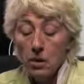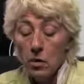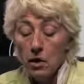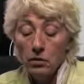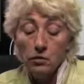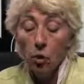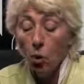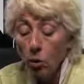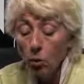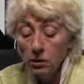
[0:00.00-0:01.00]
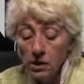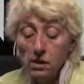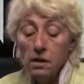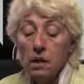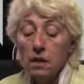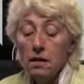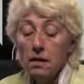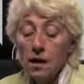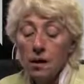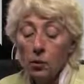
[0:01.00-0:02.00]
We're told
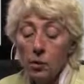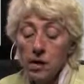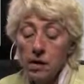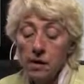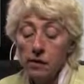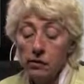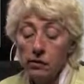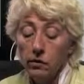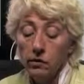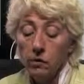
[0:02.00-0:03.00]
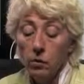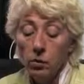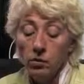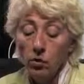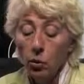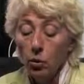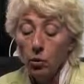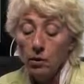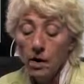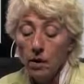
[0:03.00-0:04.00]
that we eat. We're
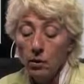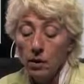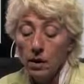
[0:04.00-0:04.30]
told that